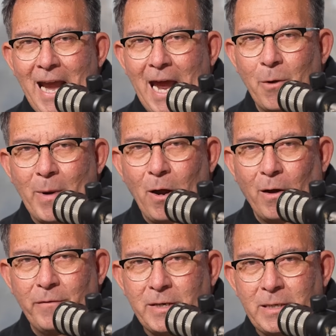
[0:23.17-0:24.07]
and we
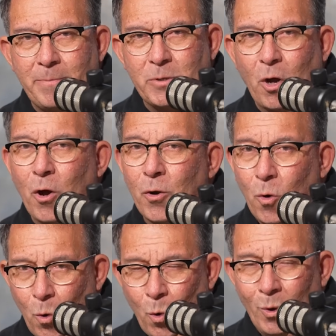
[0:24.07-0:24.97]
offer tips on
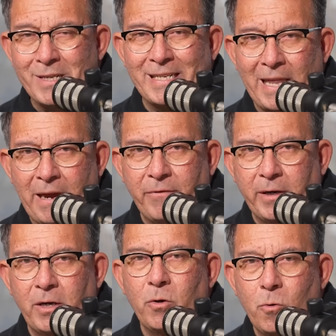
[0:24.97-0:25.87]
all South
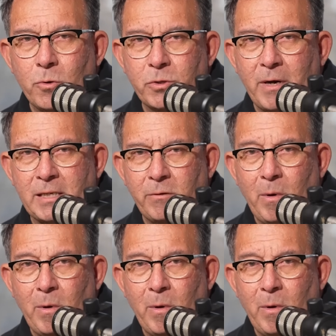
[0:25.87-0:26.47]
African horse racing.